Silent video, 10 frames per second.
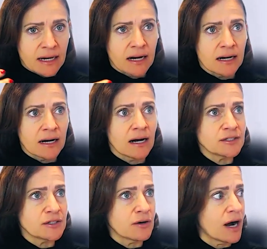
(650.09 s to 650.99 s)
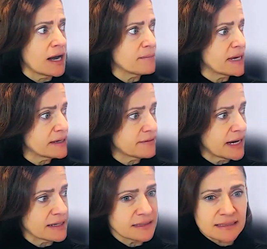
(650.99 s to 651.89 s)
I may have
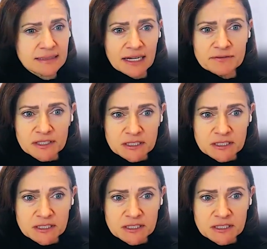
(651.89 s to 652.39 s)
had these life